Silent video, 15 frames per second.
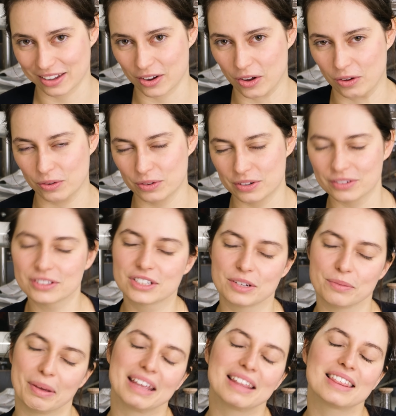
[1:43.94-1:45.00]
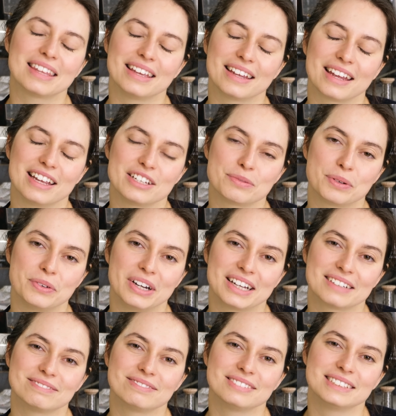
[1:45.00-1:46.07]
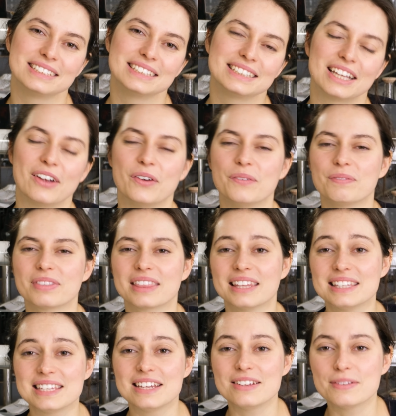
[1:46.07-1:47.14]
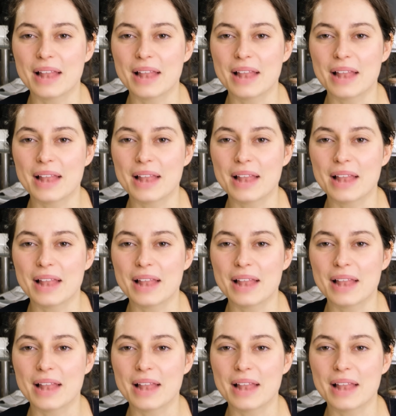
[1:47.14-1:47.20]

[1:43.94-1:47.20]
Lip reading: the gold to make the engagement ring. So see you